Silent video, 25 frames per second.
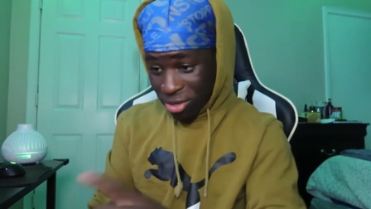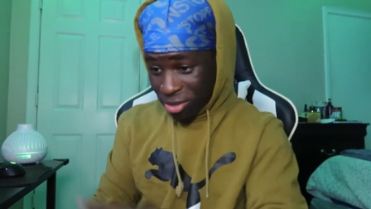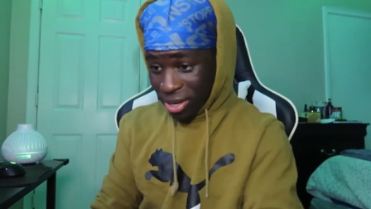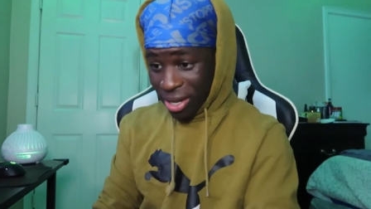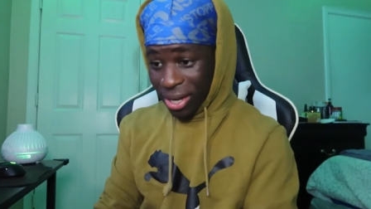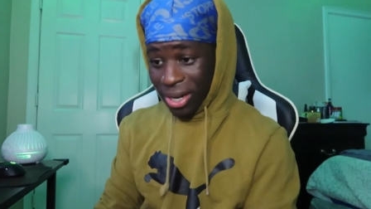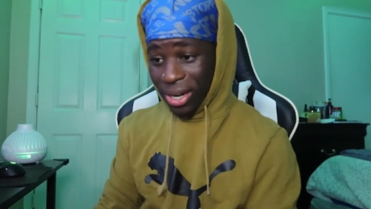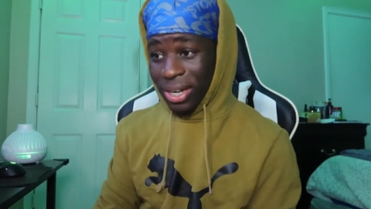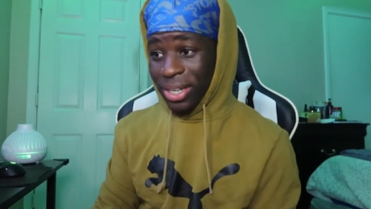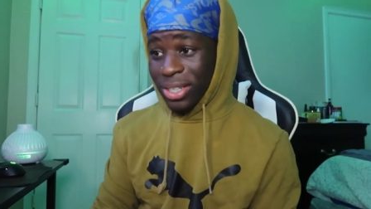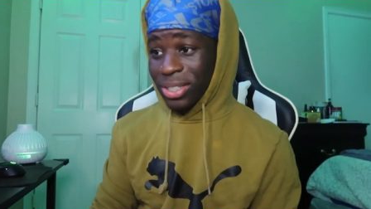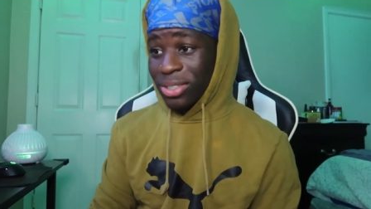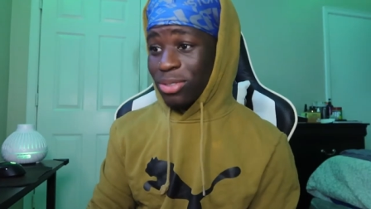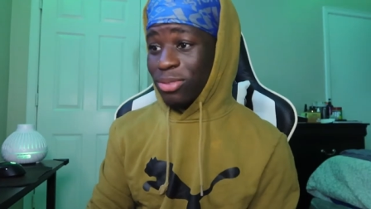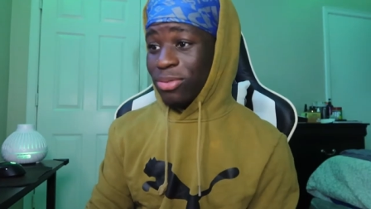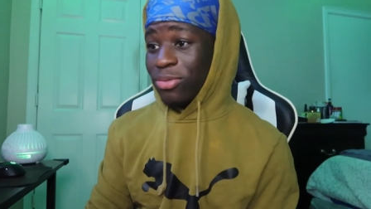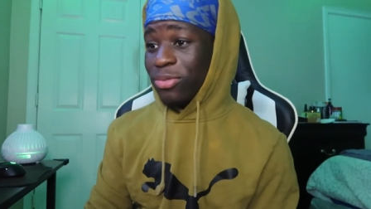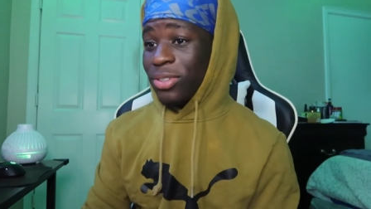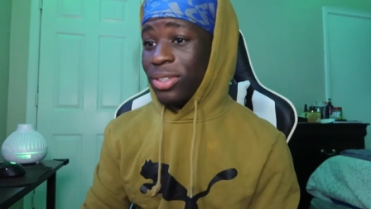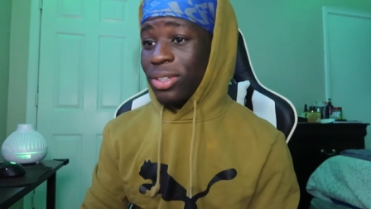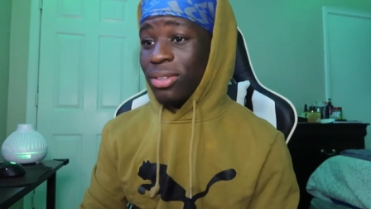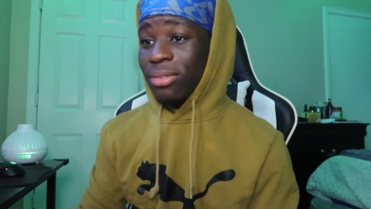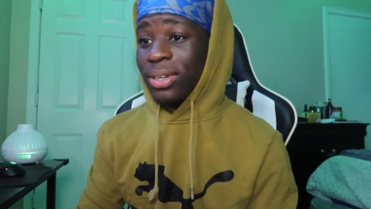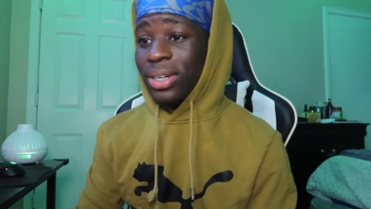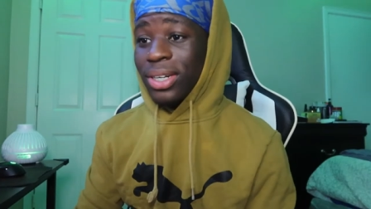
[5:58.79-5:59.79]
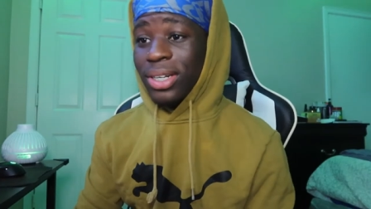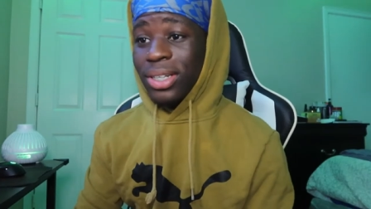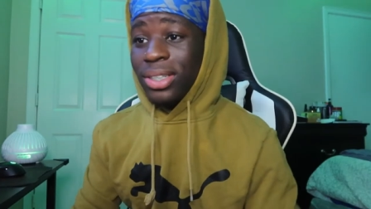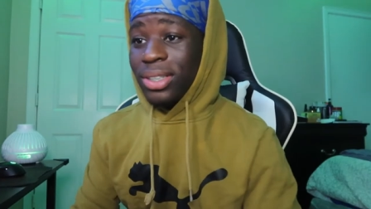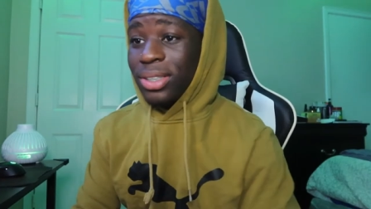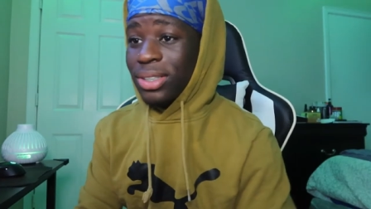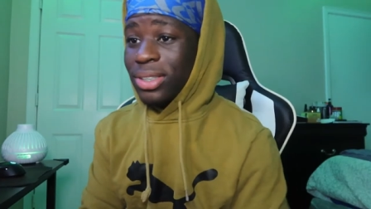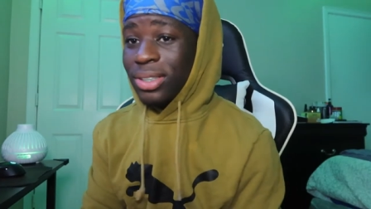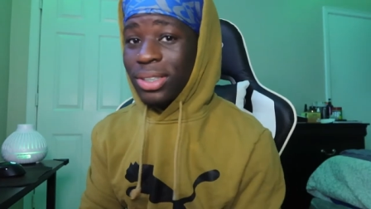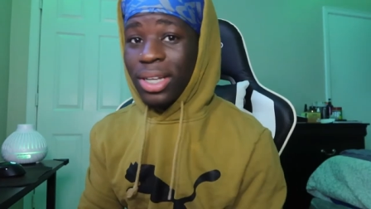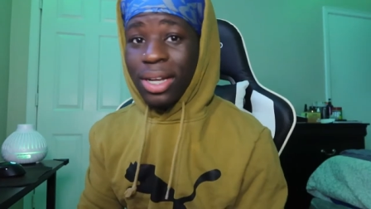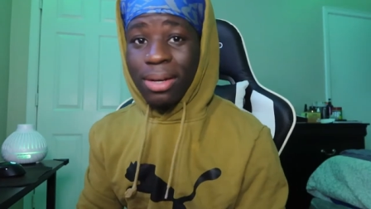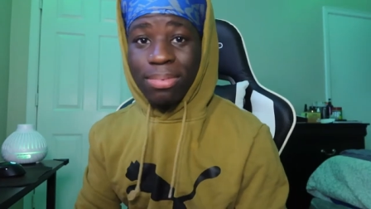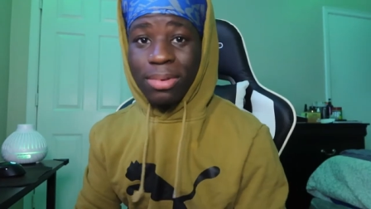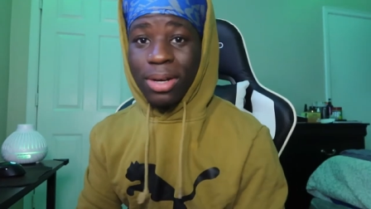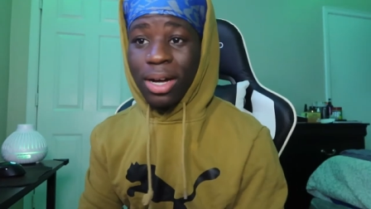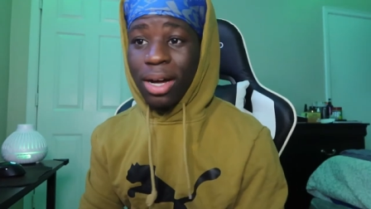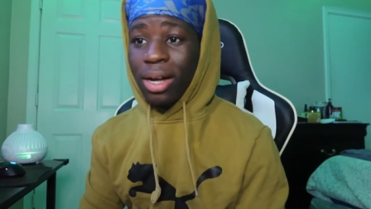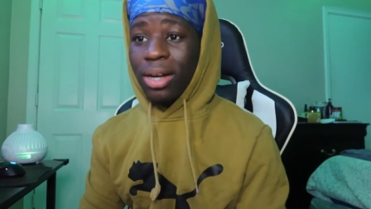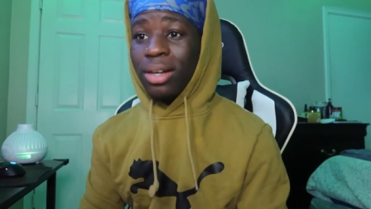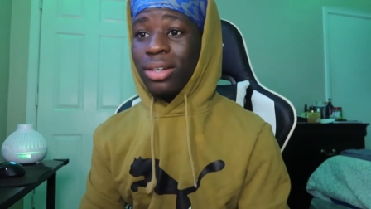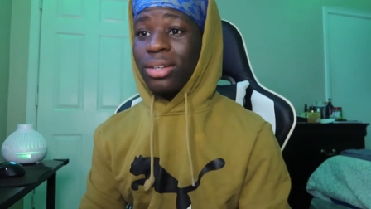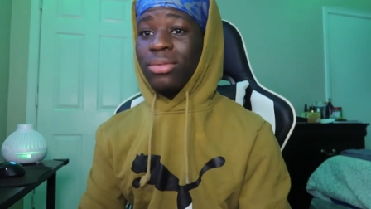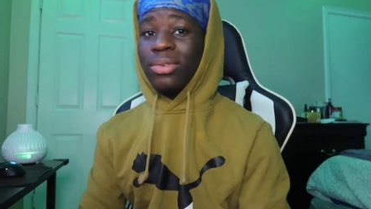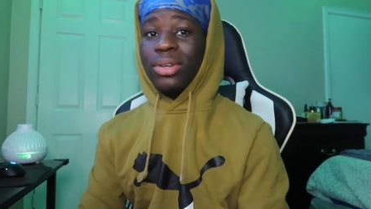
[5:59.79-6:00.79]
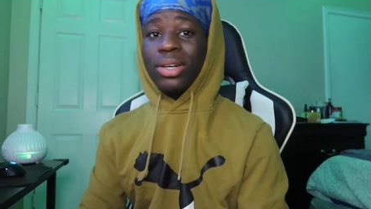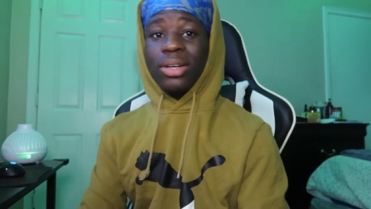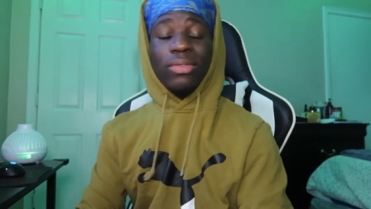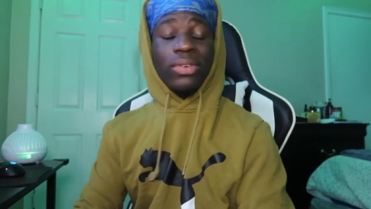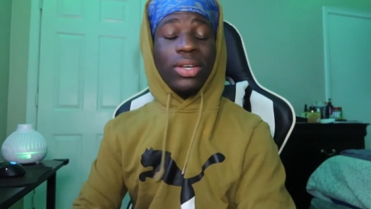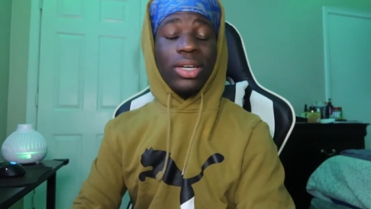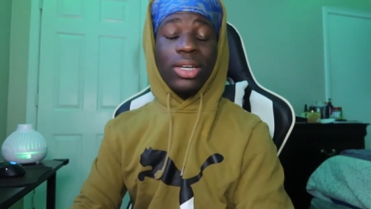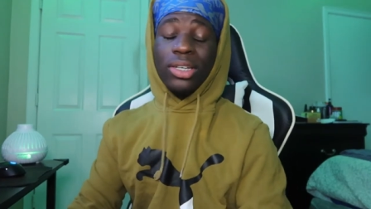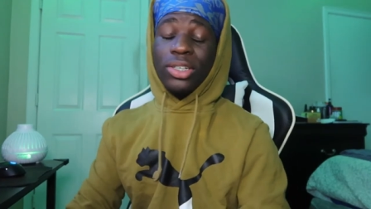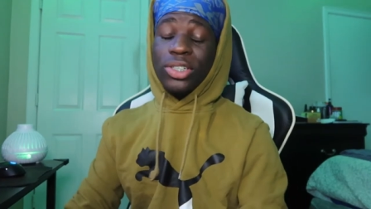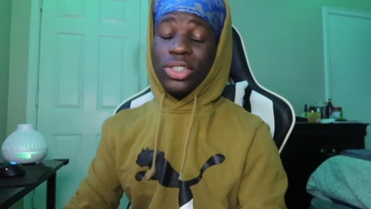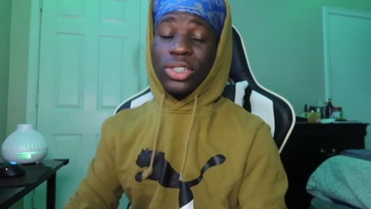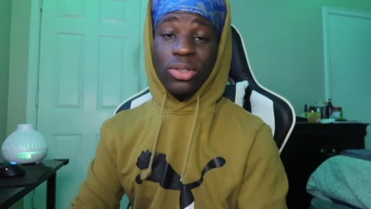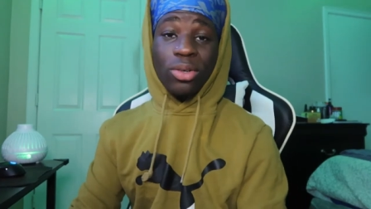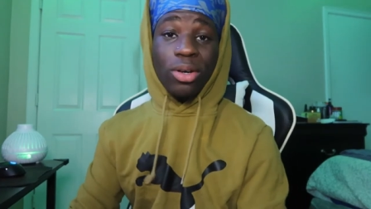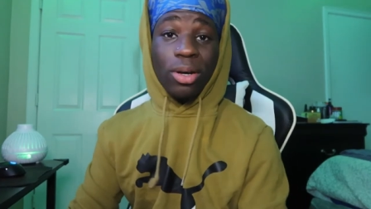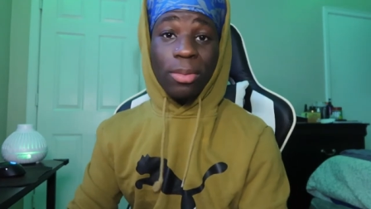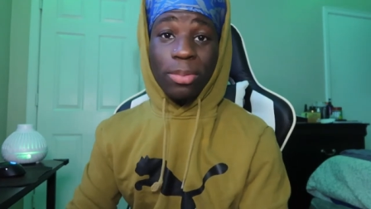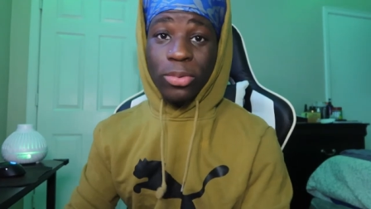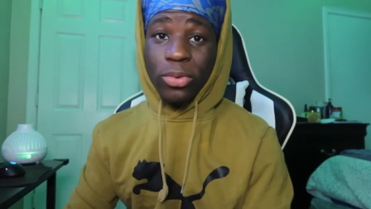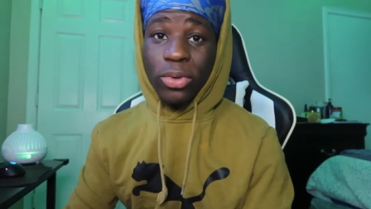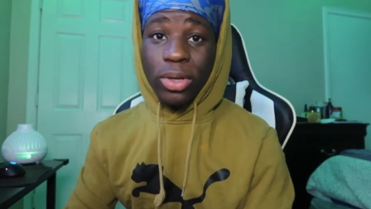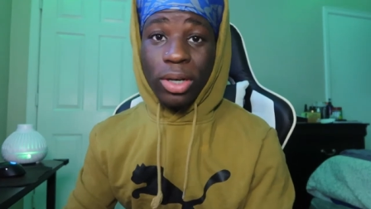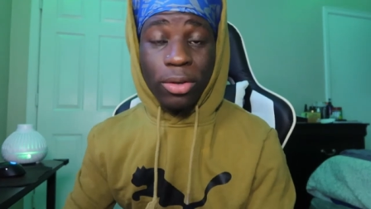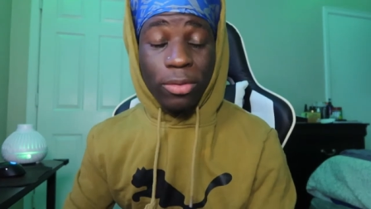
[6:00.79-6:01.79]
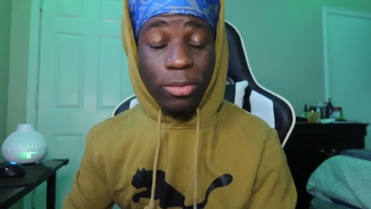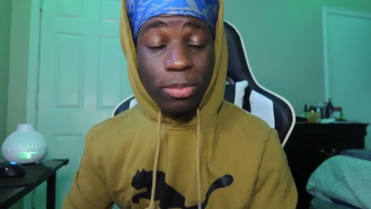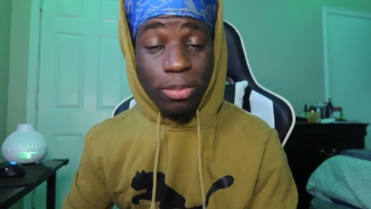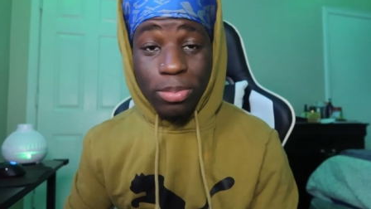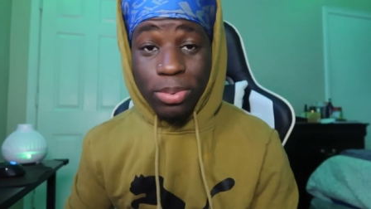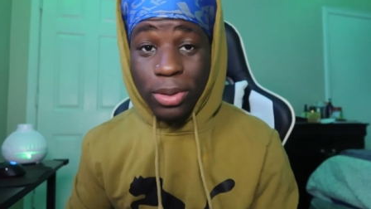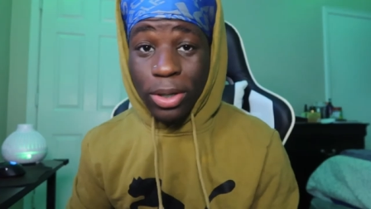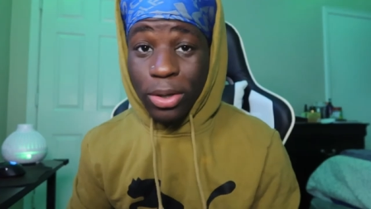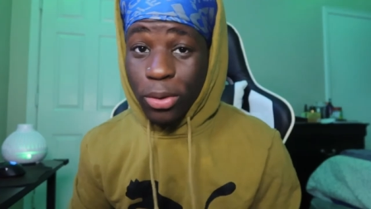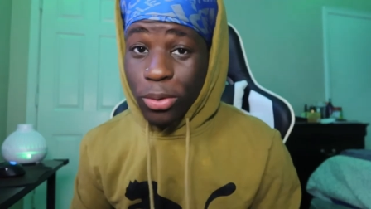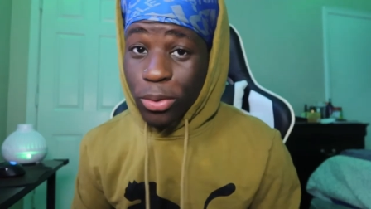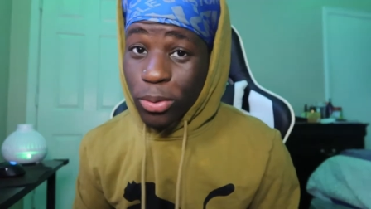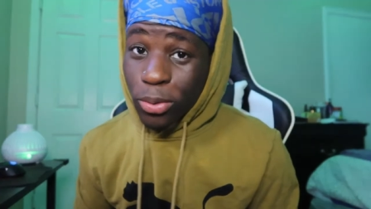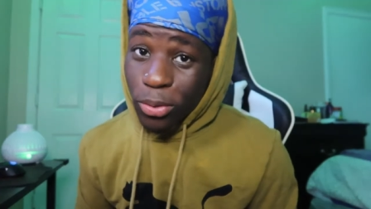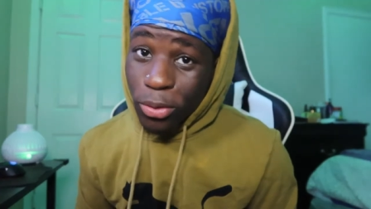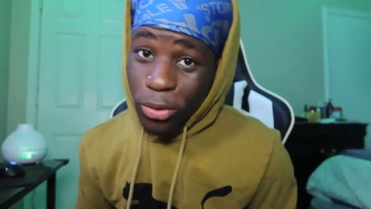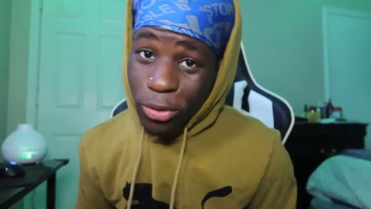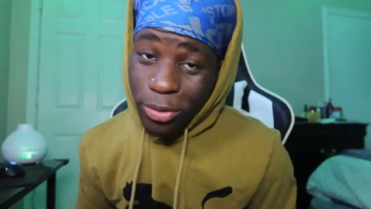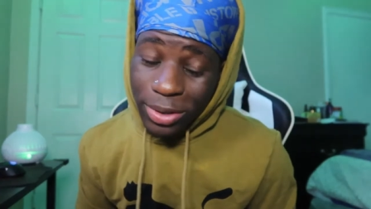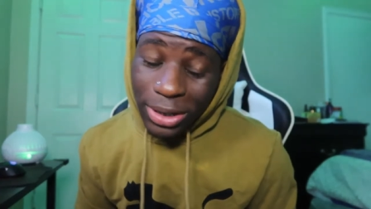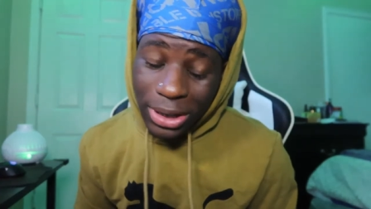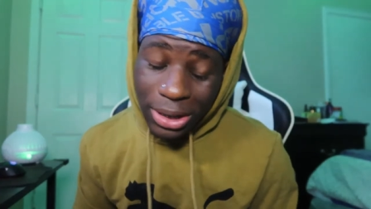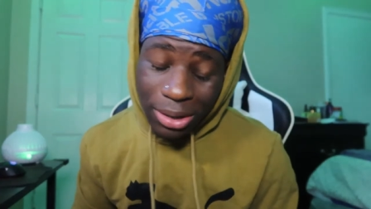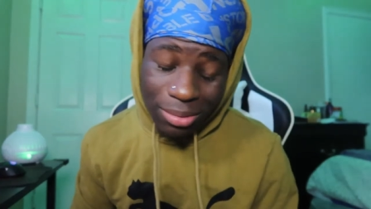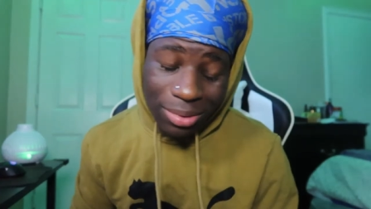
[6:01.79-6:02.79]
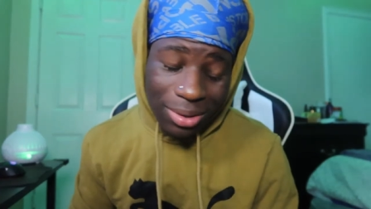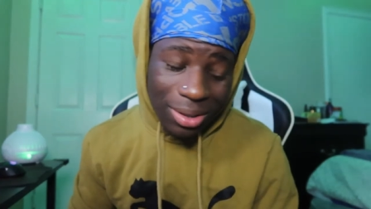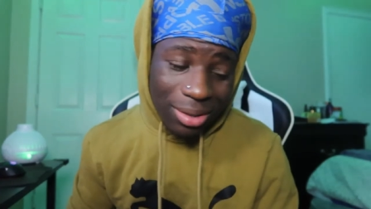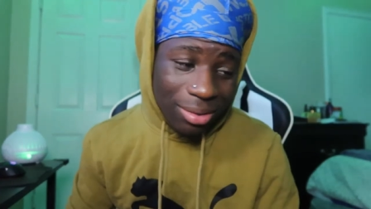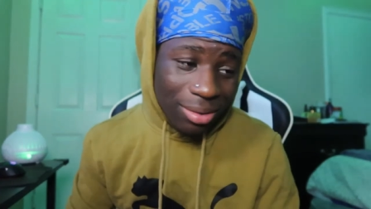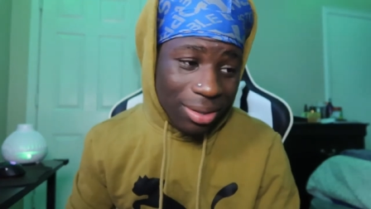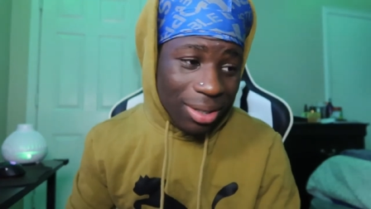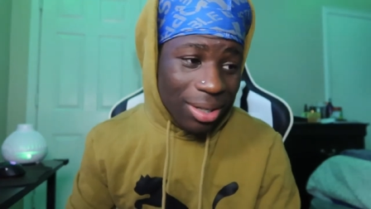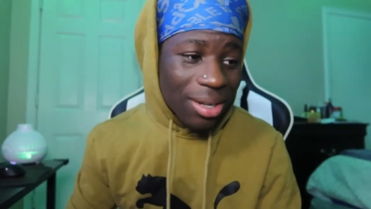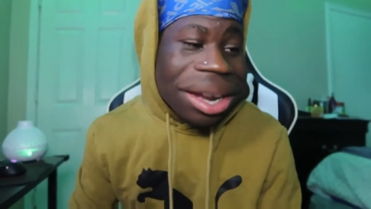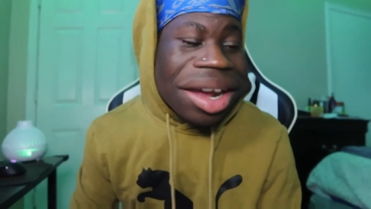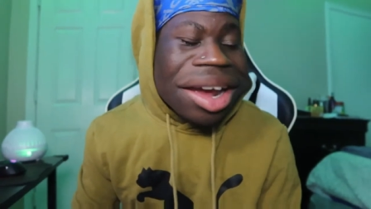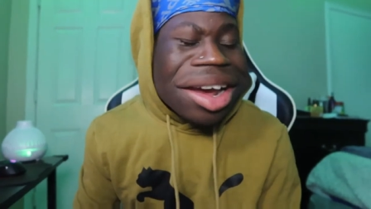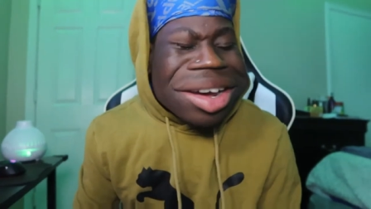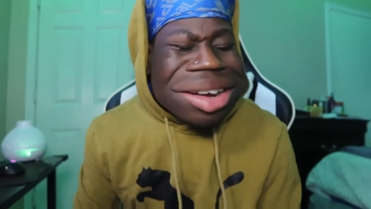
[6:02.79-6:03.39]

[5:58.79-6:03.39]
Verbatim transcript: You handle that. So further around, he stopped calling or whatever. He ain't show up or whatever. But who Civic gonna get?